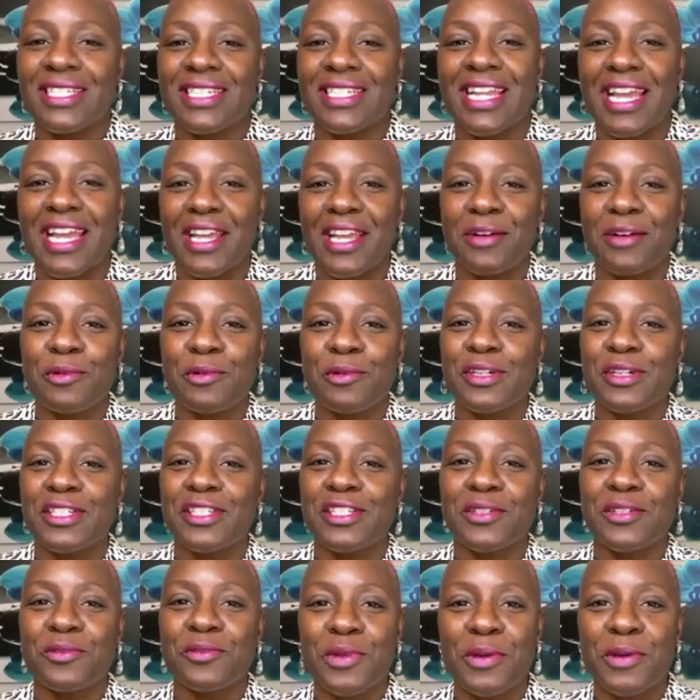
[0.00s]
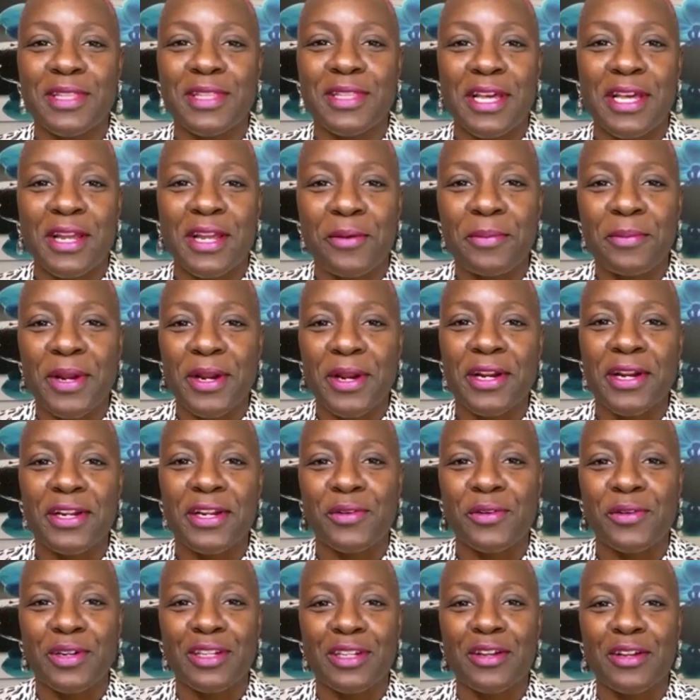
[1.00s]
and I help Christian women that are married
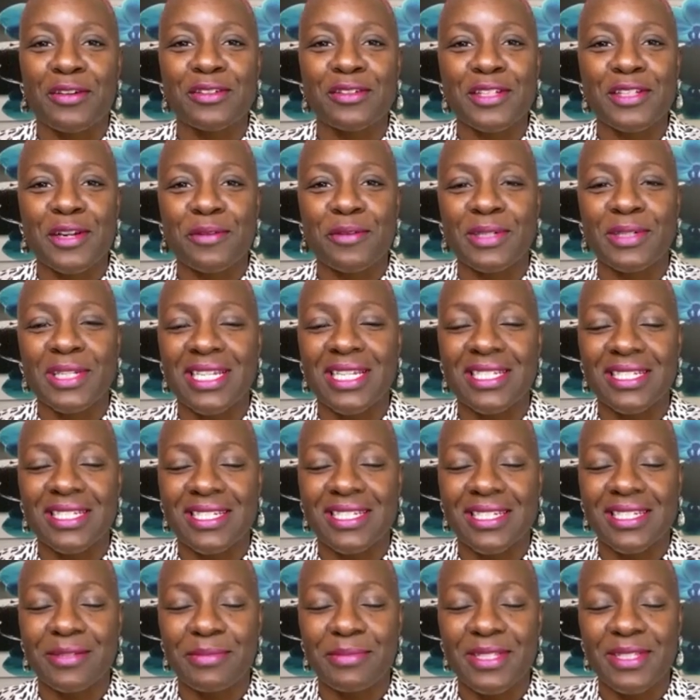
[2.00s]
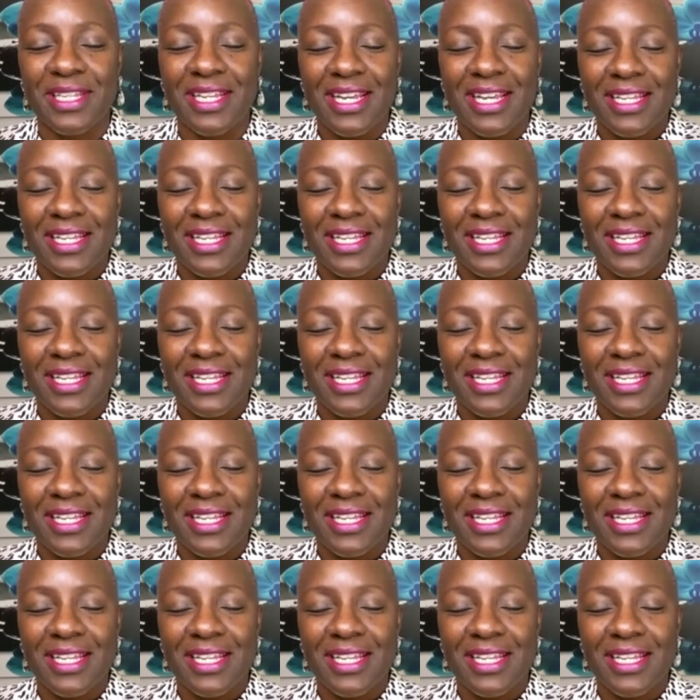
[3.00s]
or in long-term relationships